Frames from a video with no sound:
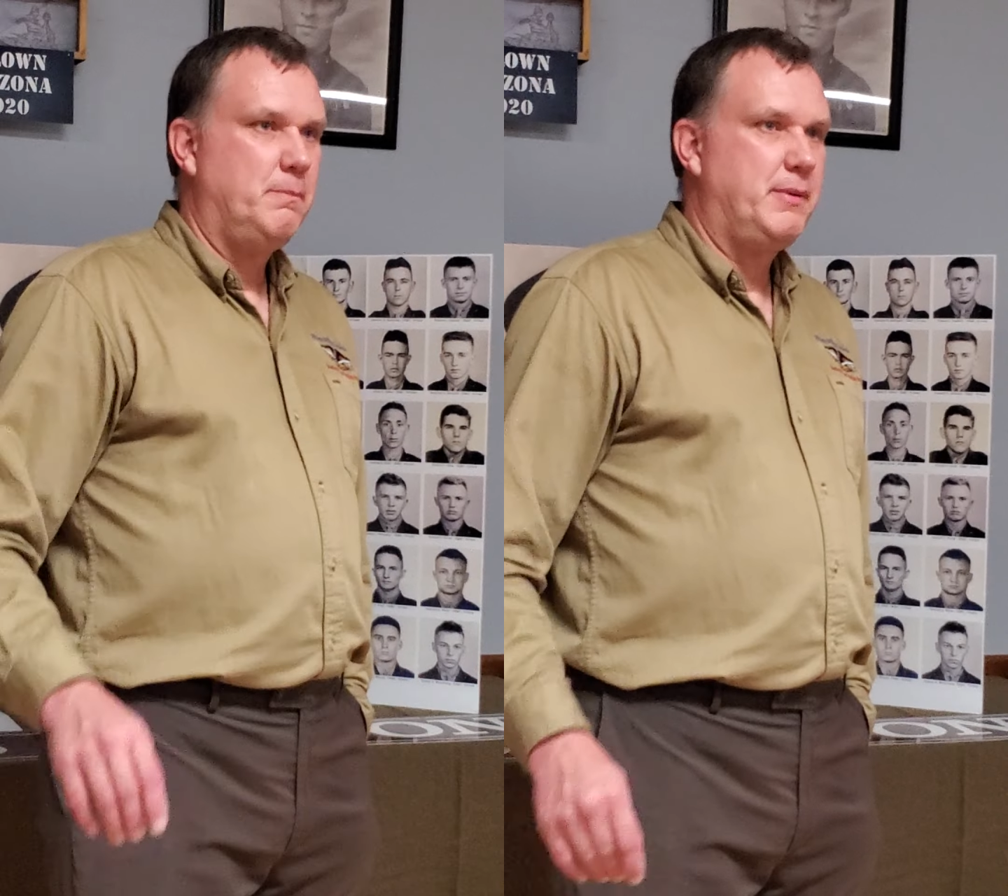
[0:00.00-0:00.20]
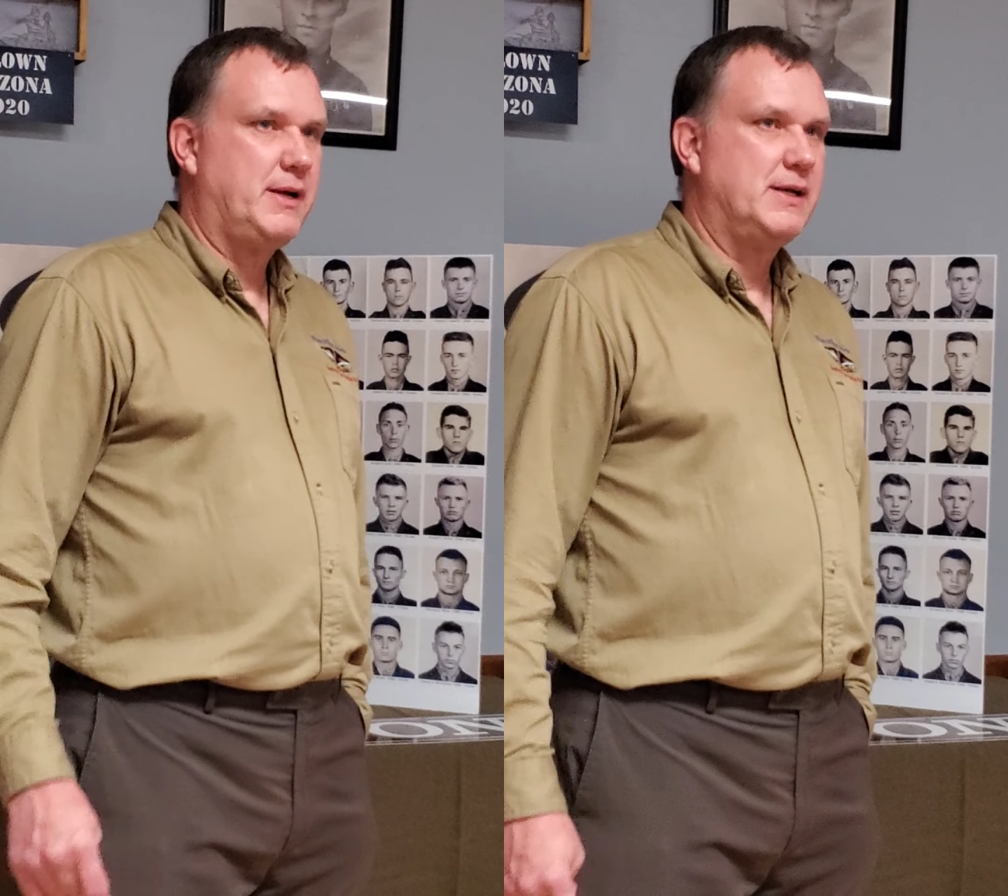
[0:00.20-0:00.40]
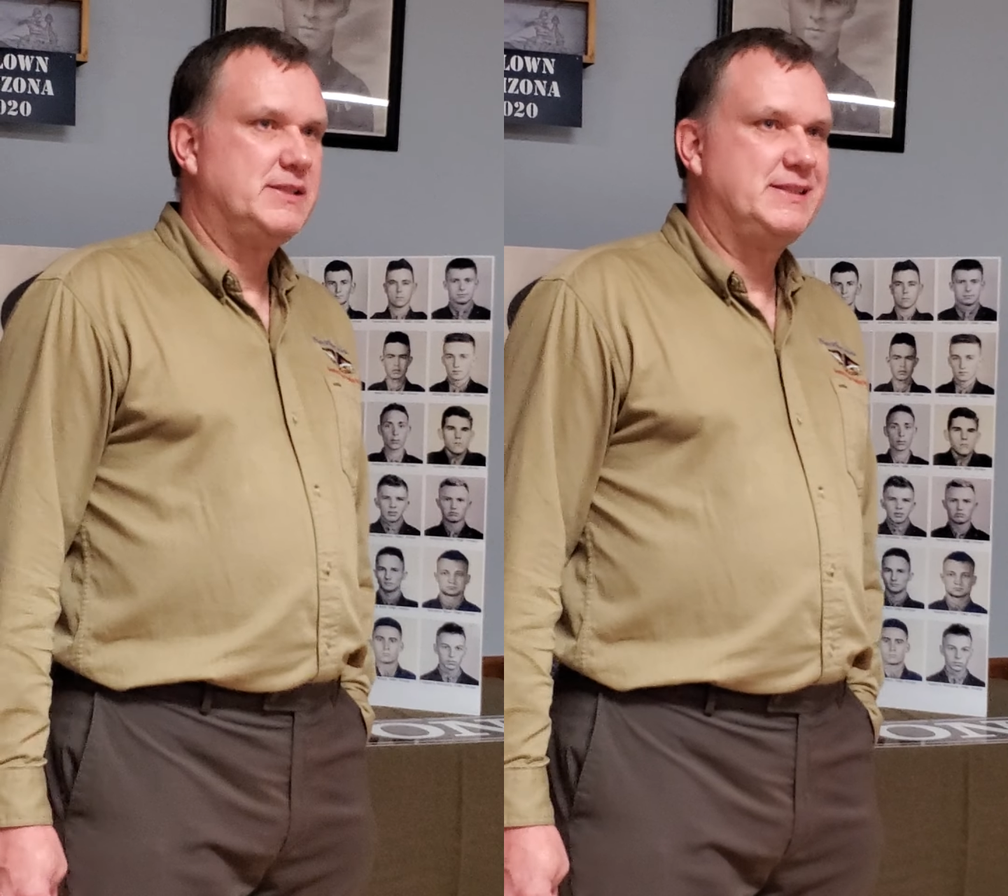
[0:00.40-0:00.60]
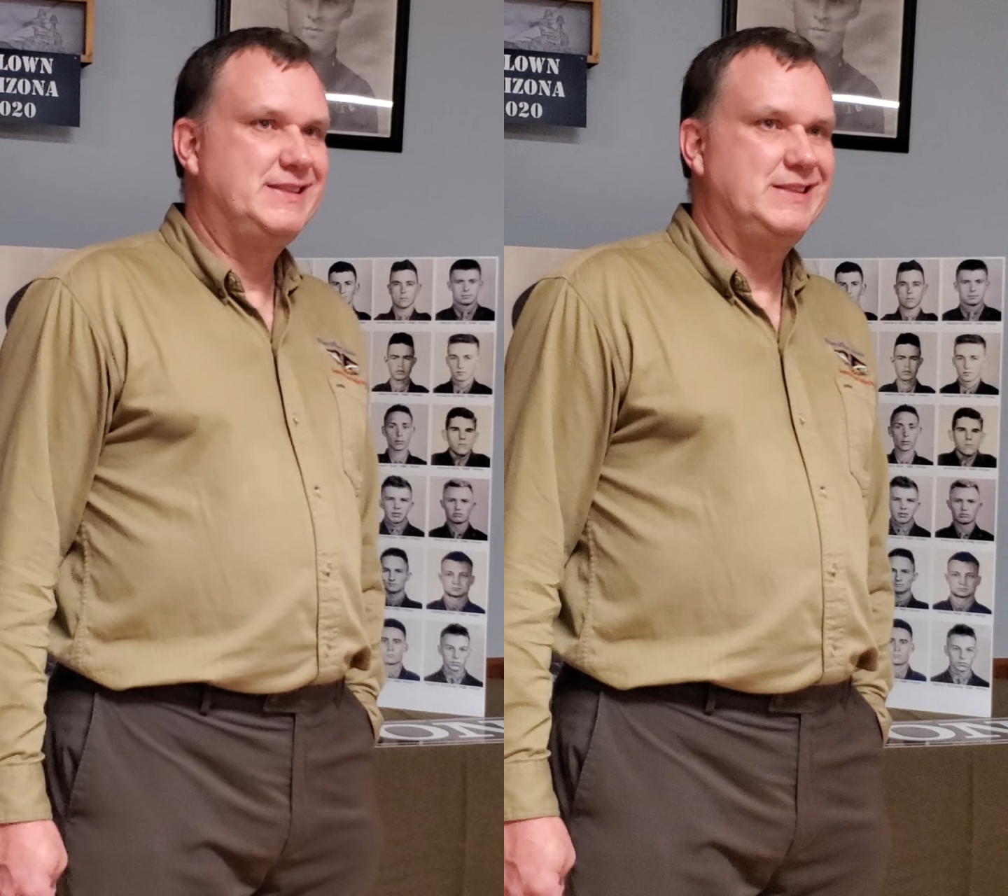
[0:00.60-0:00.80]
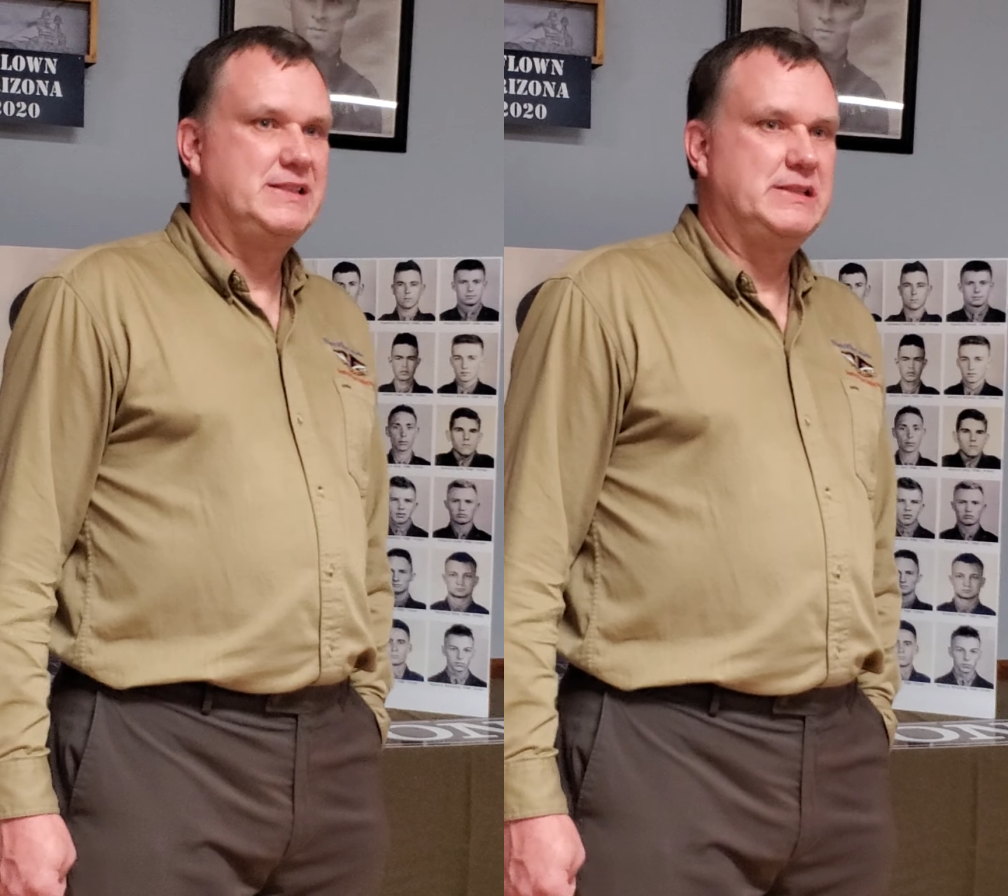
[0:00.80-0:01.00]
because
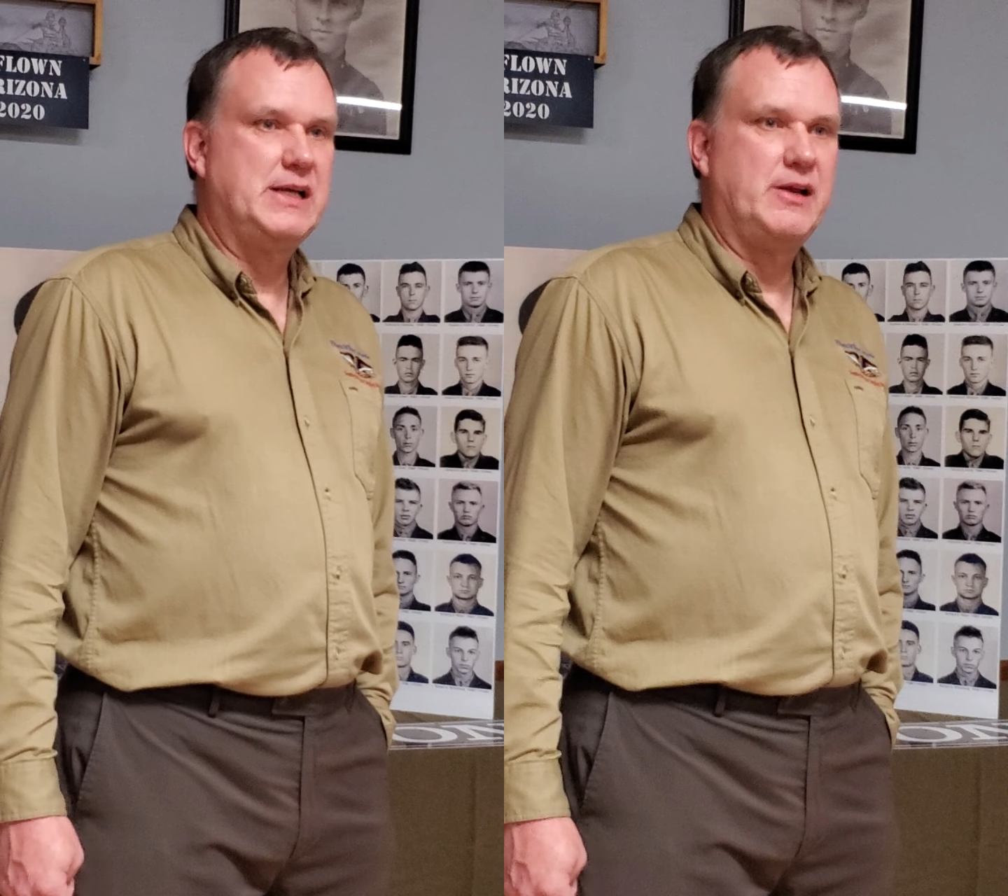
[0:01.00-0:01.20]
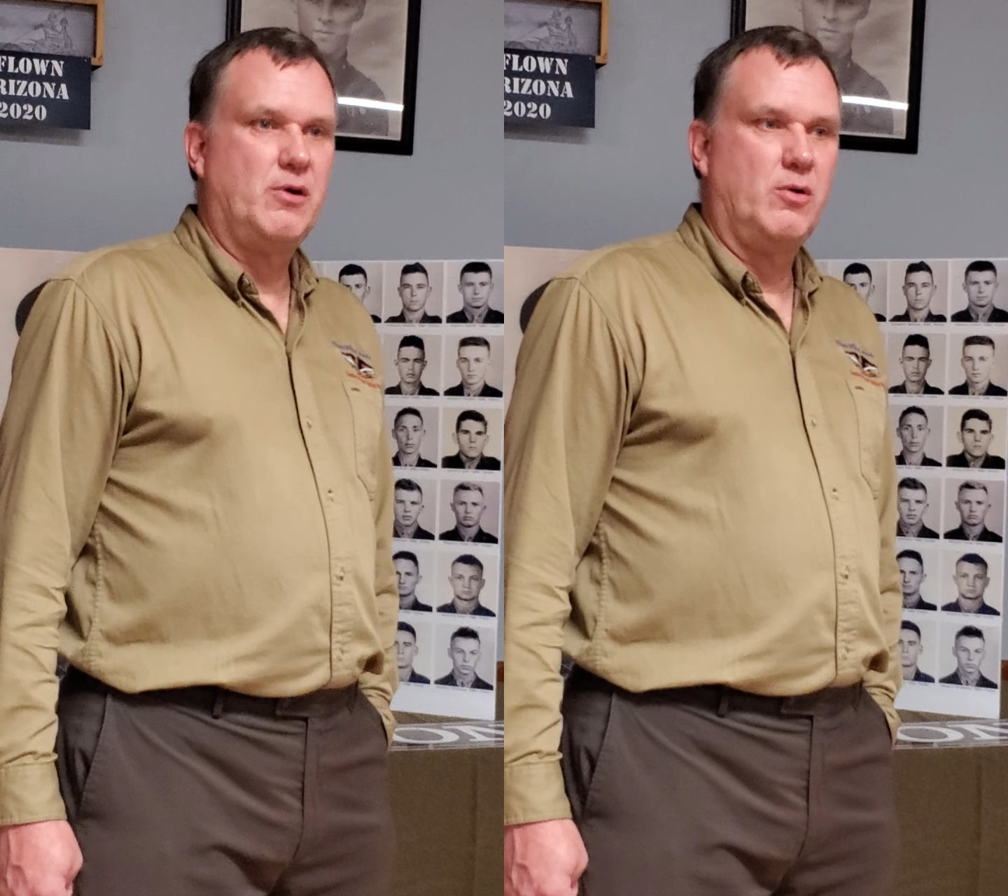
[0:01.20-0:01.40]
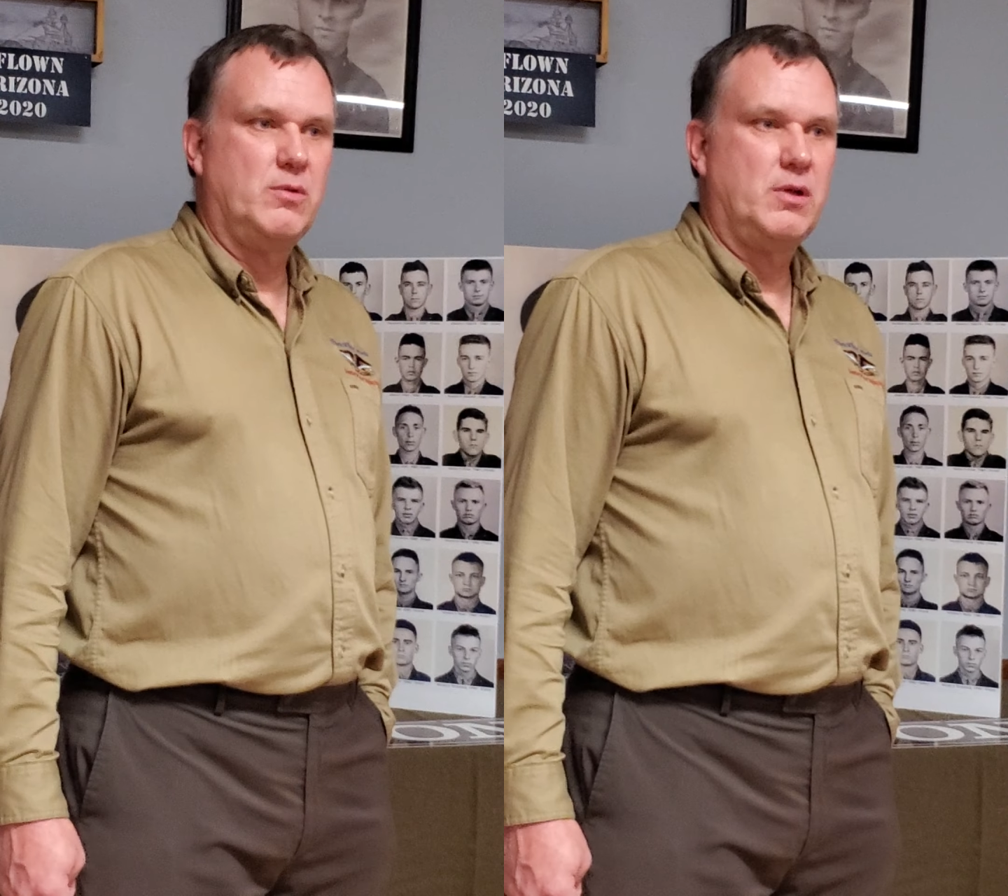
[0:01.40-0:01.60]
they don't